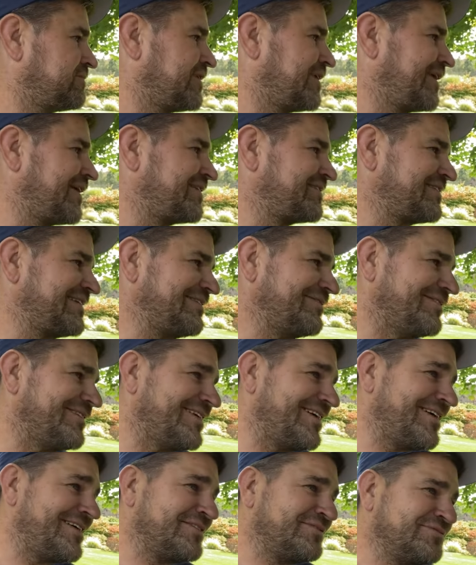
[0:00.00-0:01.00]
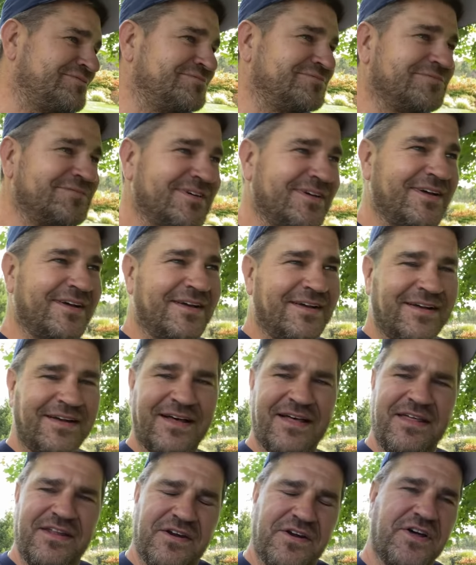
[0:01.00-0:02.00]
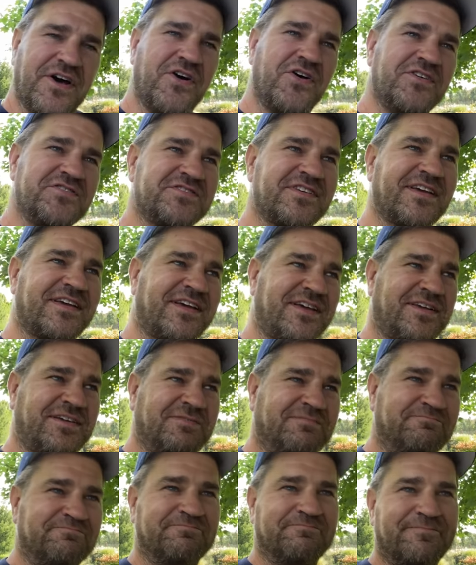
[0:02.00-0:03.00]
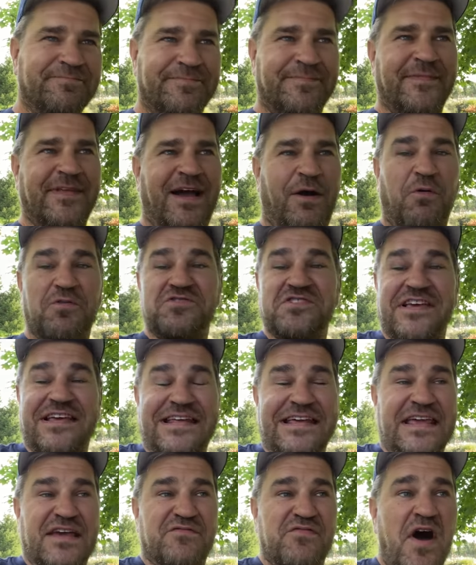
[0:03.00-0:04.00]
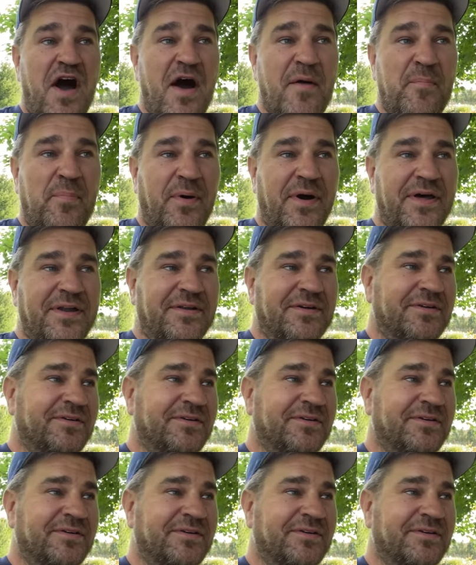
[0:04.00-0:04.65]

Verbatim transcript: And I said, well, I don't know. It's like, I wasn't going to give up, but